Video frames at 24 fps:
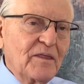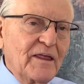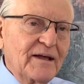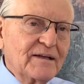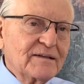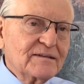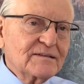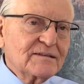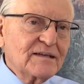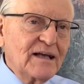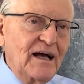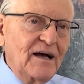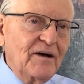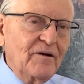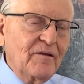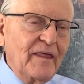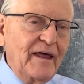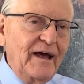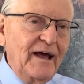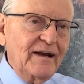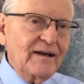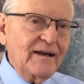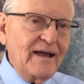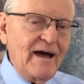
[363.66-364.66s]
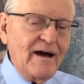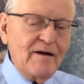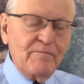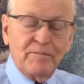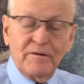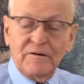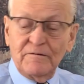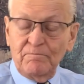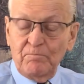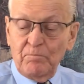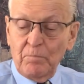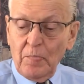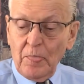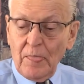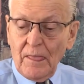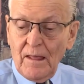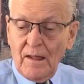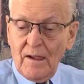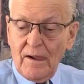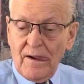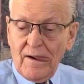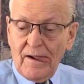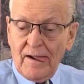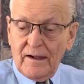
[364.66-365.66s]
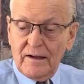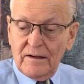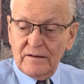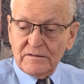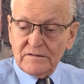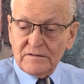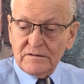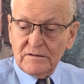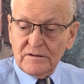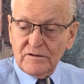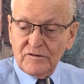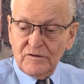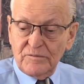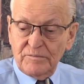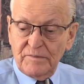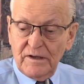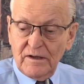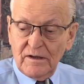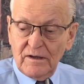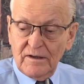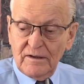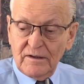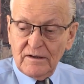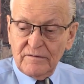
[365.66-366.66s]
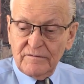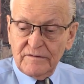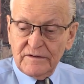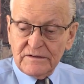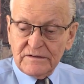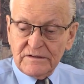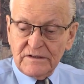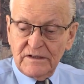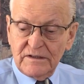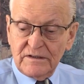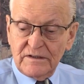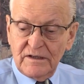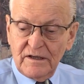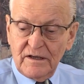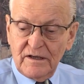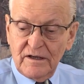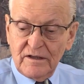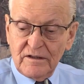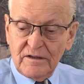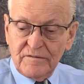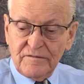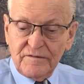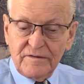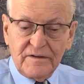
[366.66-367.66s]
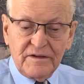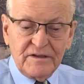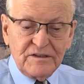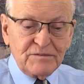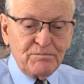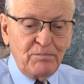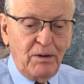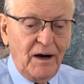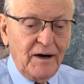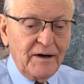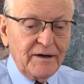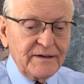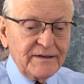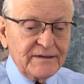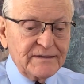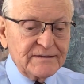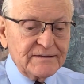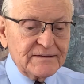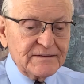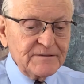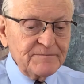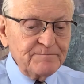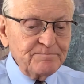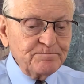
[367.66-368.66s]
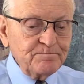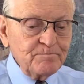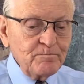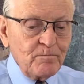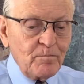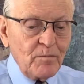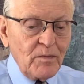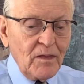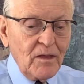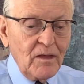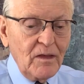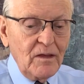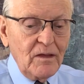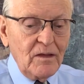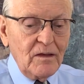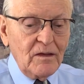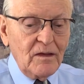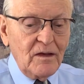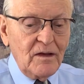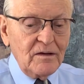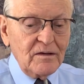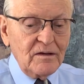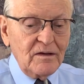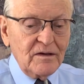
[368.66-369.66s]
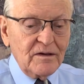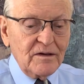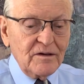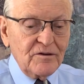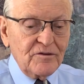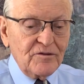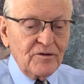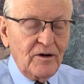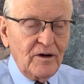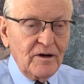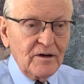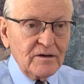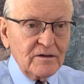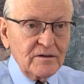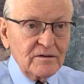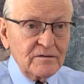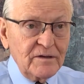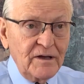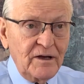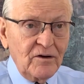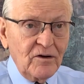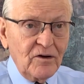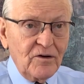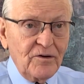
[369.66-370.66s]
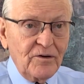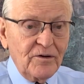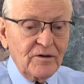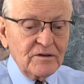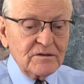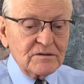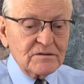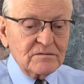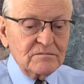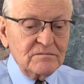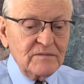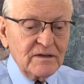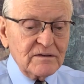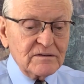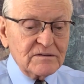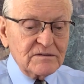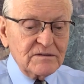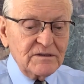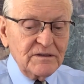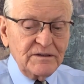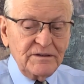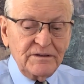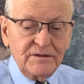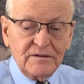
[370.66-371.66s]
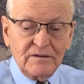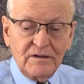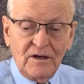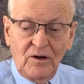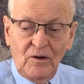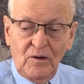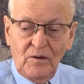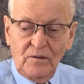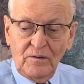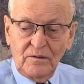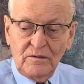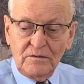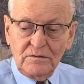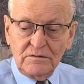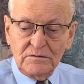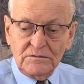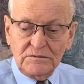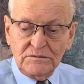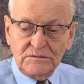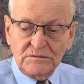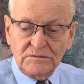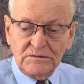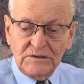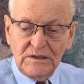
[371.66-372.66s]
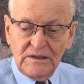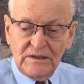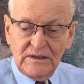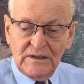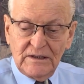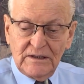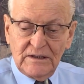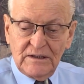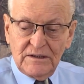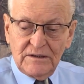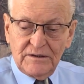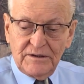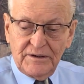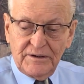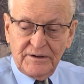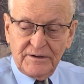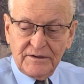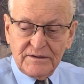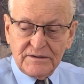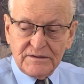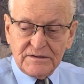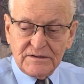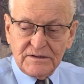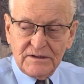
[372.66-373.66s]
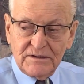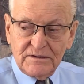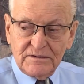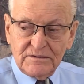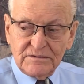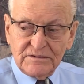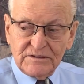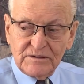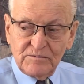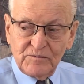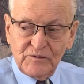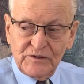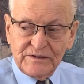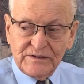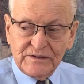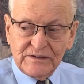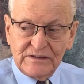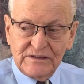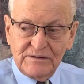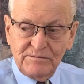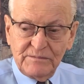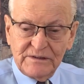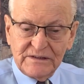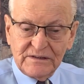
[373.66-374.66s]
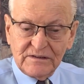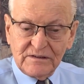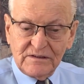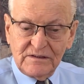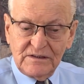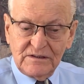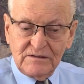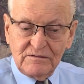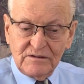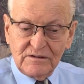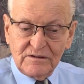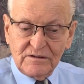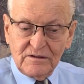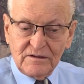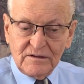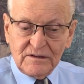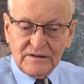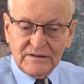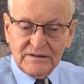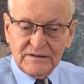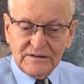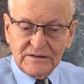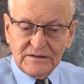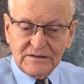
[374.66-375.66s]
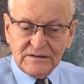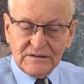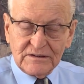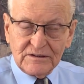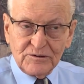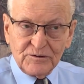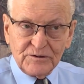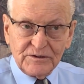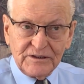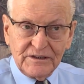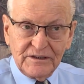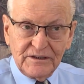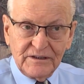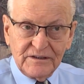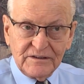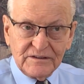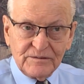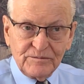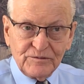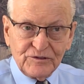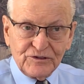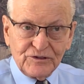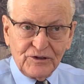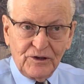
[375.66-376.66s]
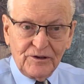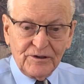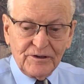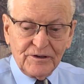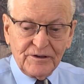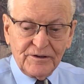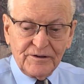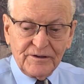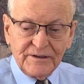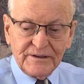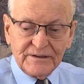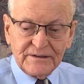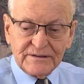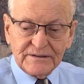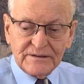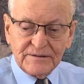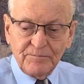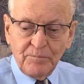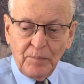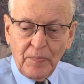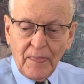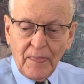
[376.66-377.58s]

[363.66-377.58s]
that's how that happened. And so there'd be a lot of us get together for these parties and getting drunk. And then, of course, next thing you know, there's some whiskey mixed in with all of this. So we're getting some stronger drinks.